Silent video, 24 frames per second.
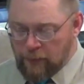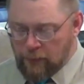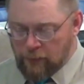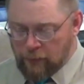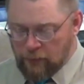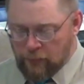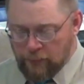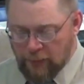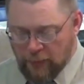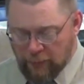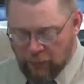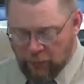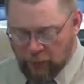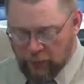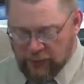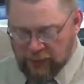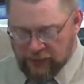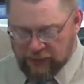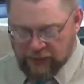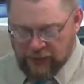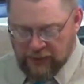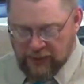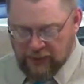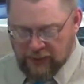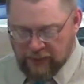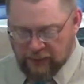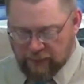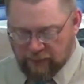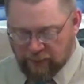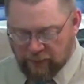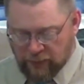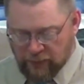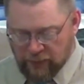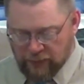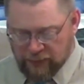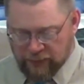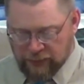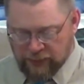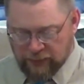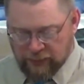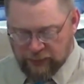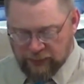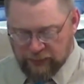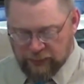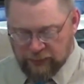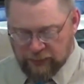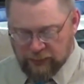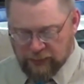Remember what he said in verse
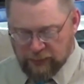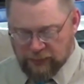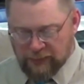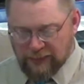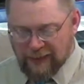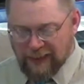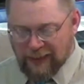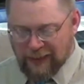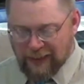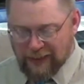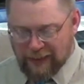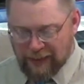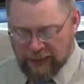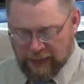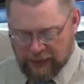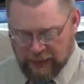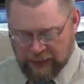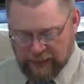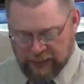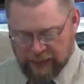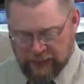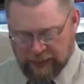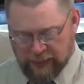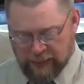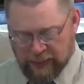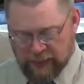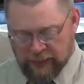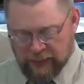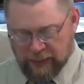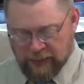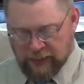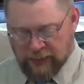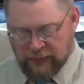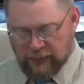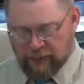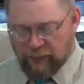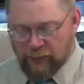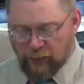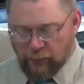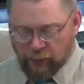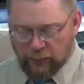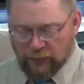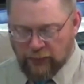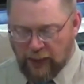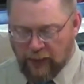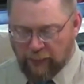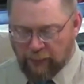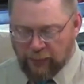9 If you
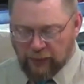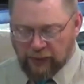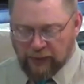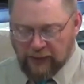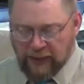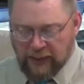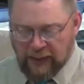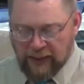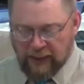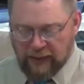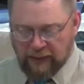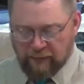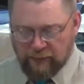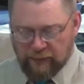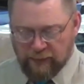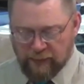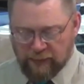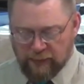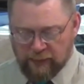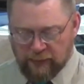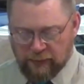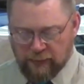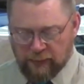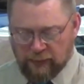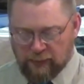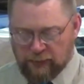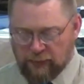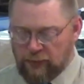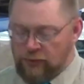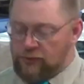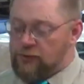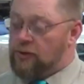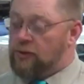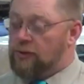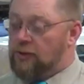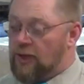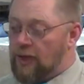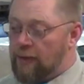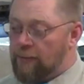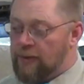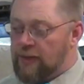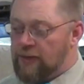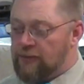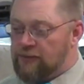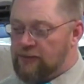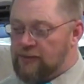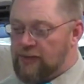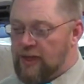will not believe, you shall not
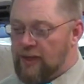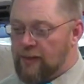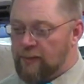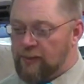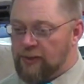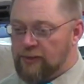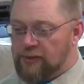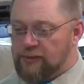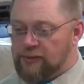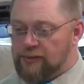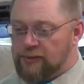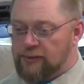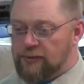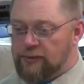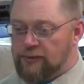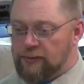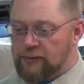be established.